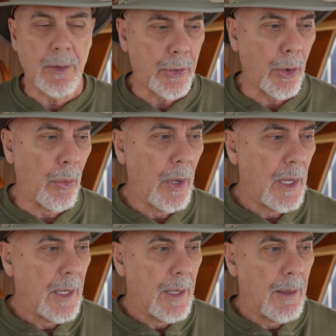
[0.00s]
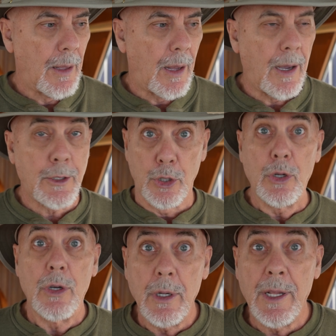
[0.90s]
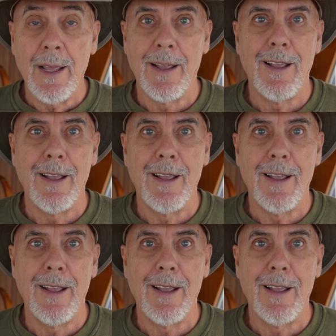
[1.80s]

So I should